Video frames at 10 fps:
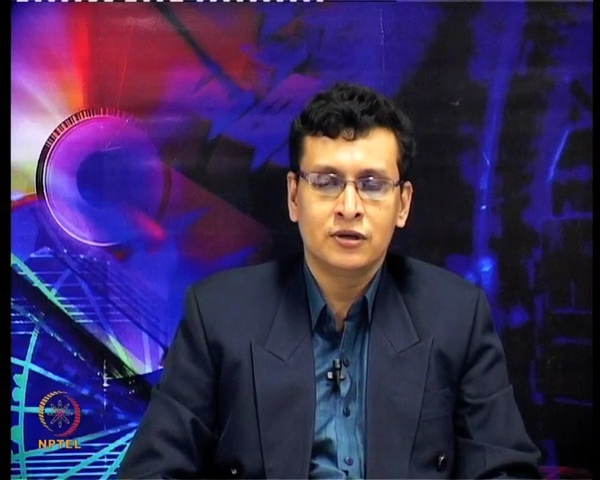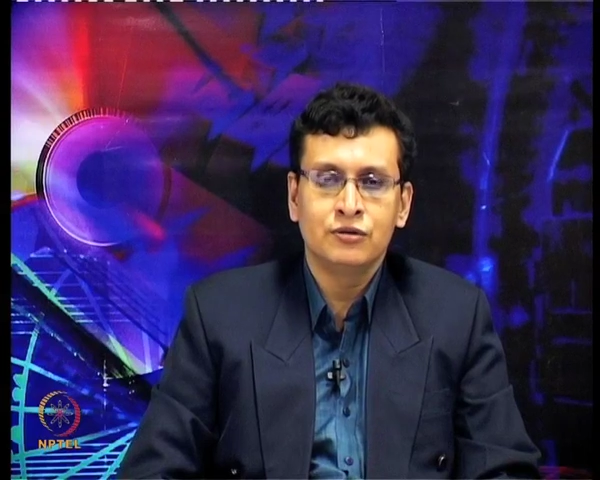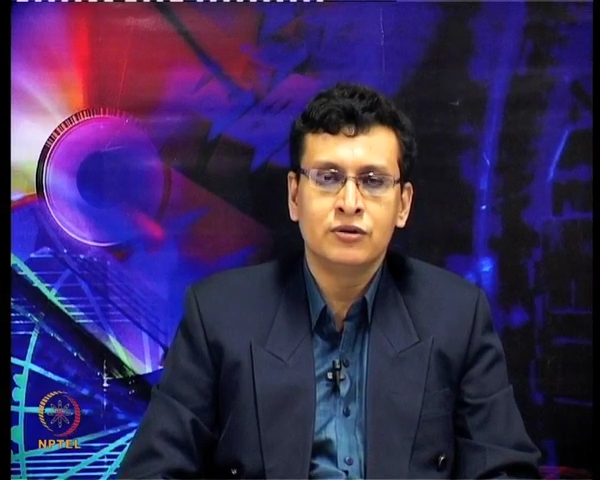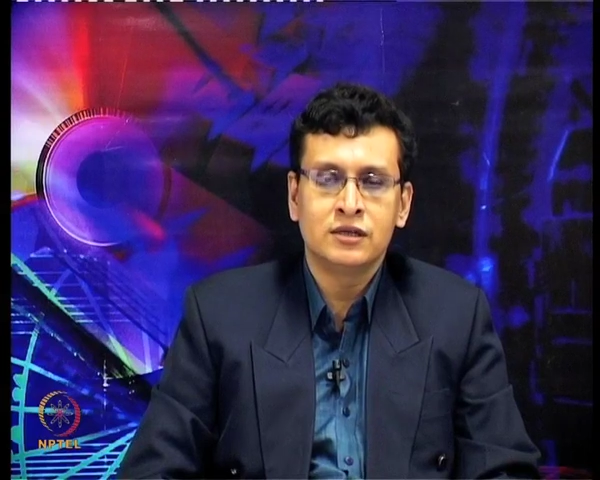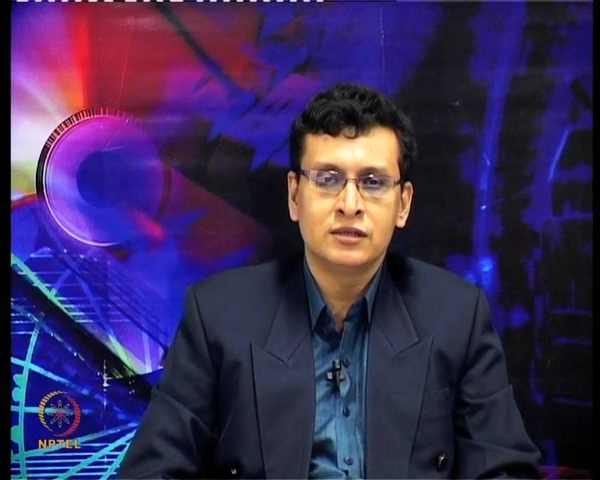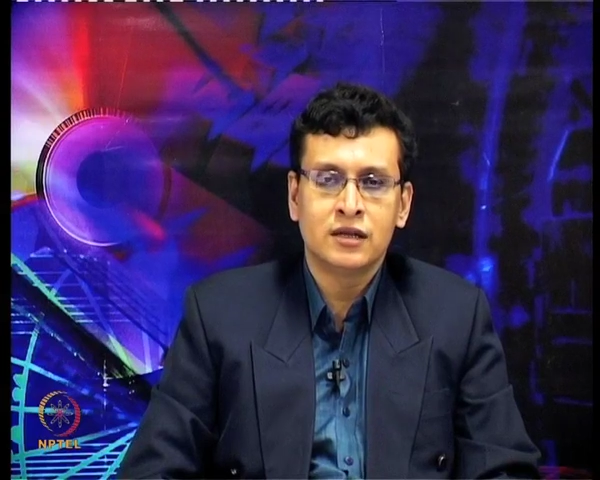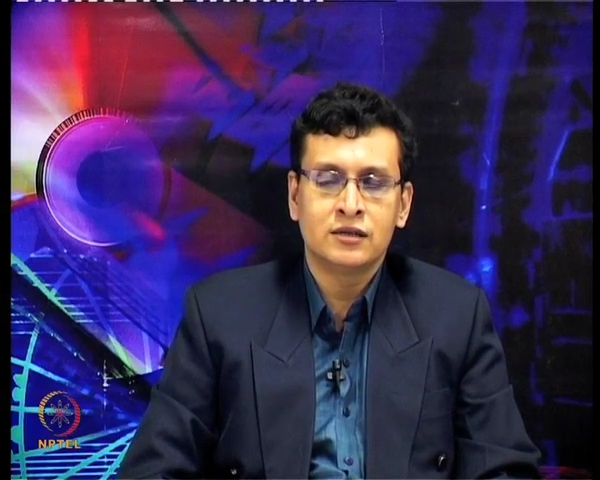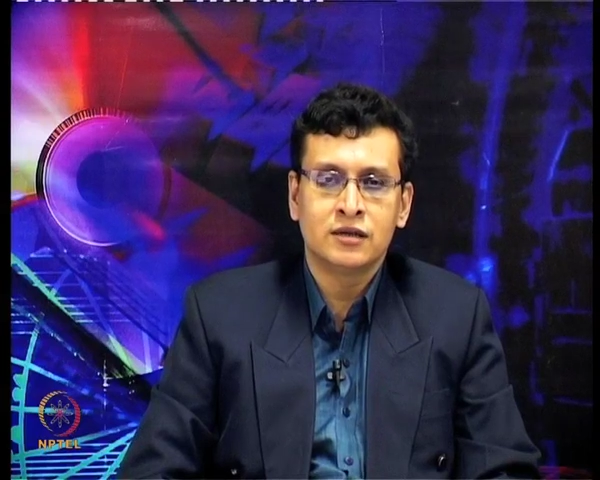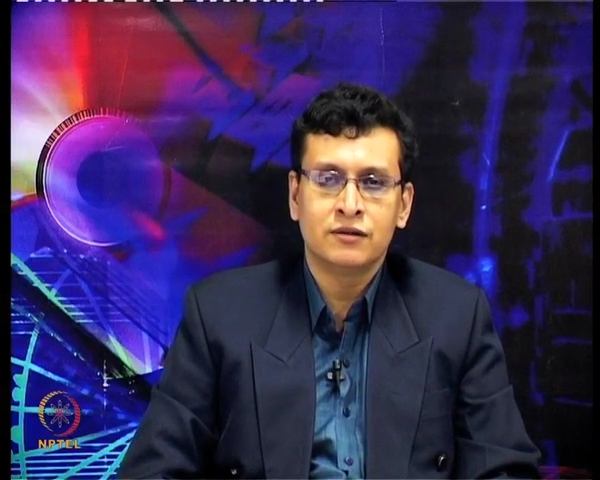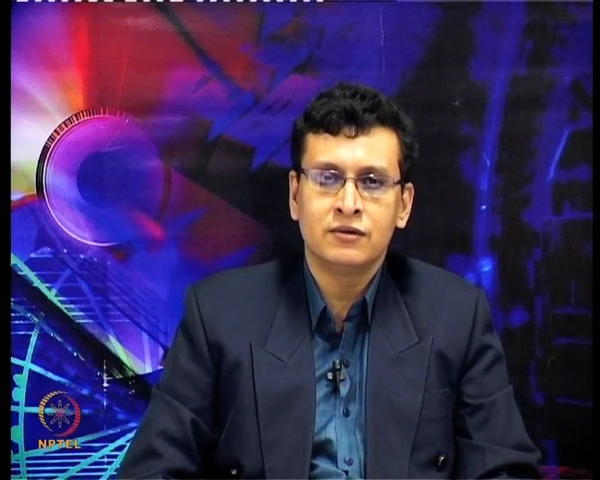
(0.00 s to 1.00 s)
unit
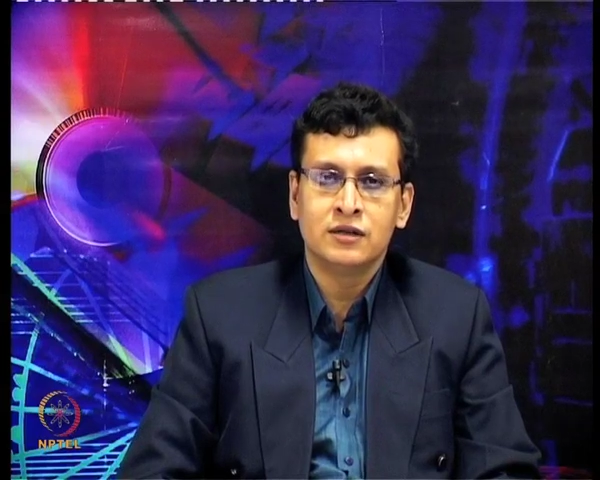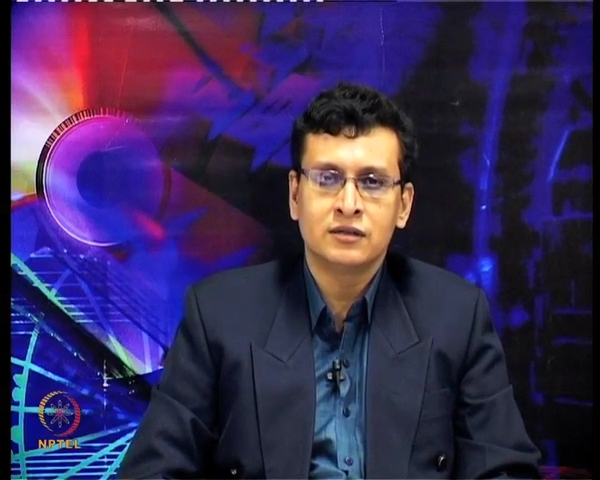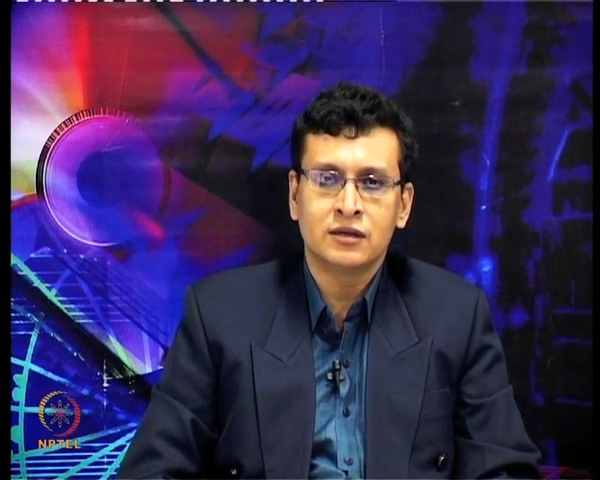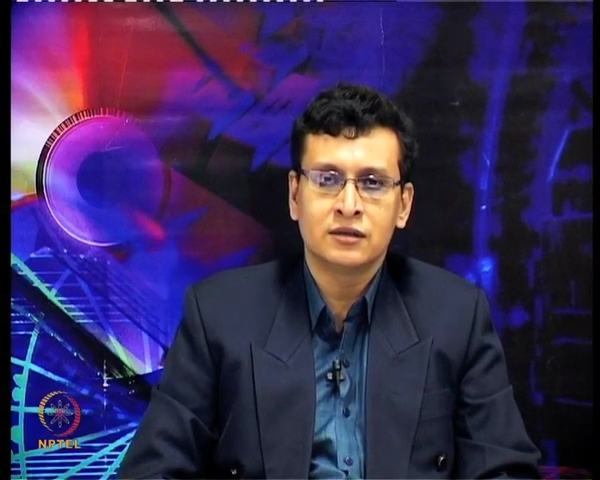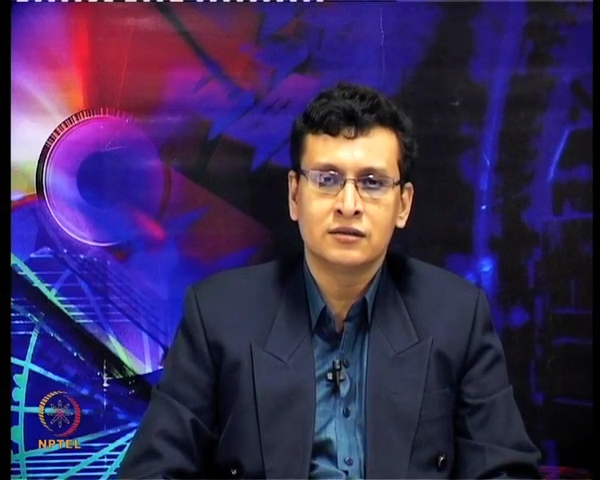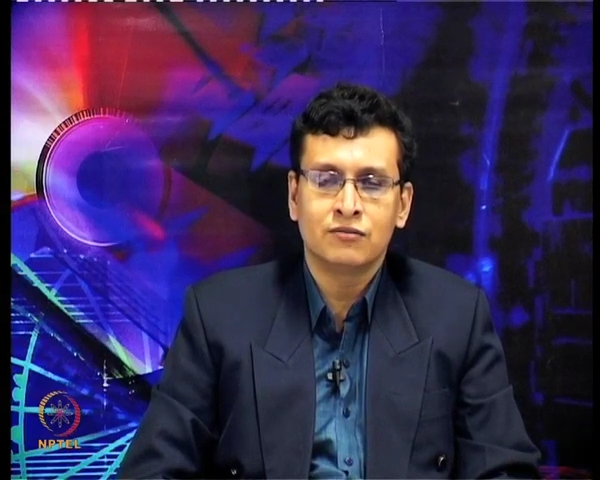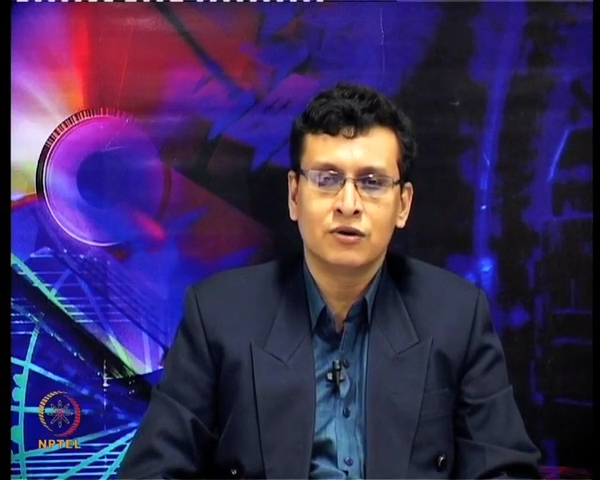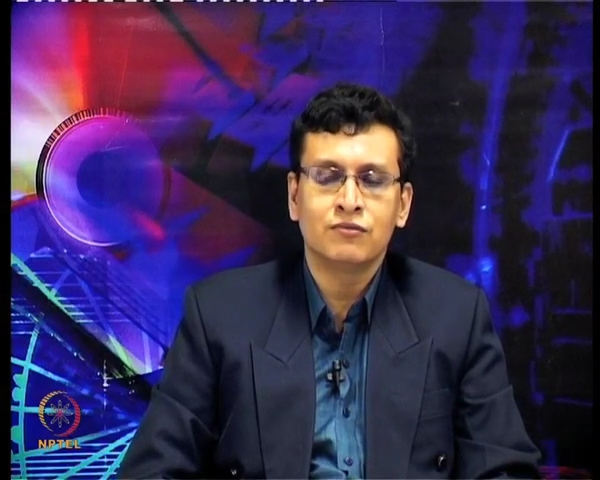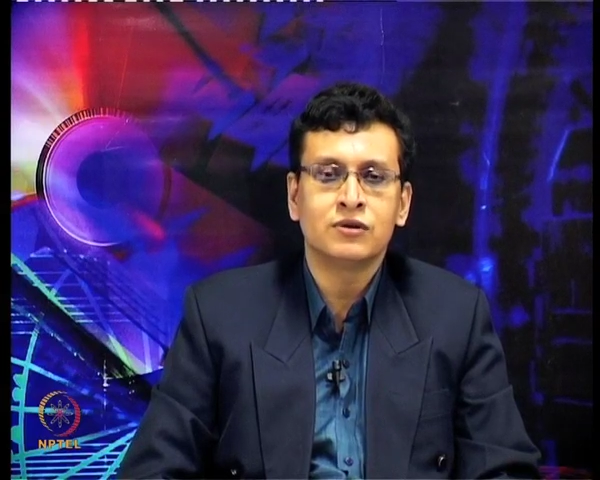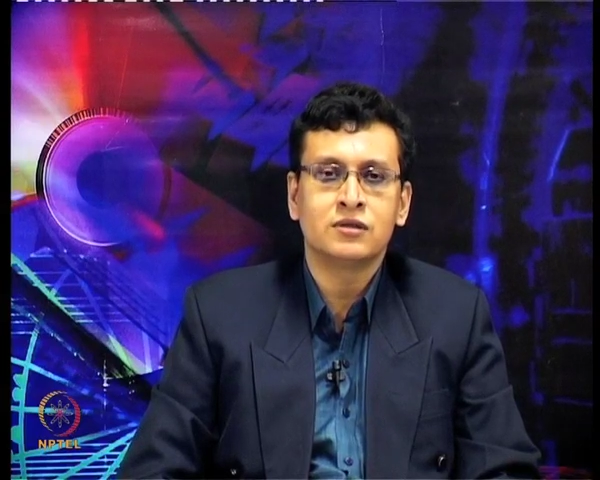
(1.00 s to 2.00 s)
cells that we discussed
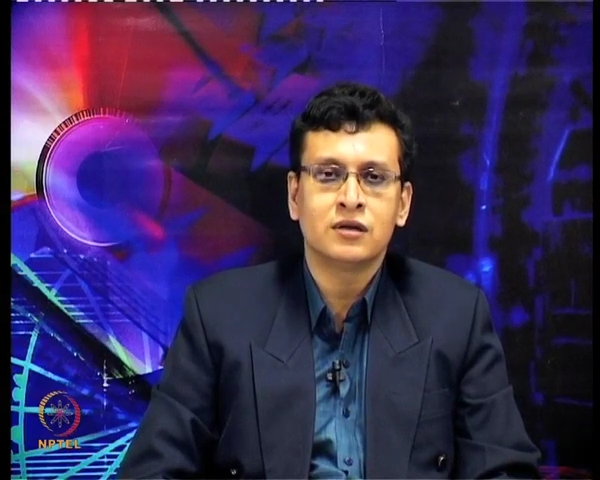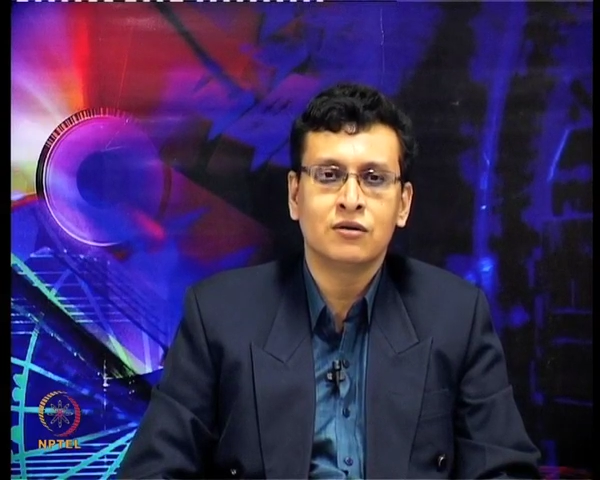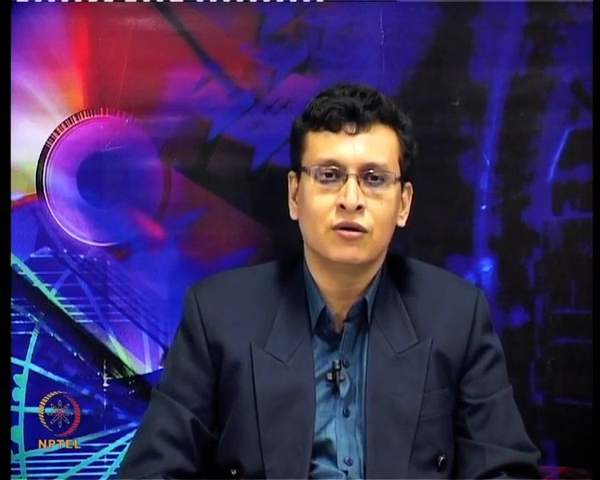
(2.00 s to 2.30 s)
one was that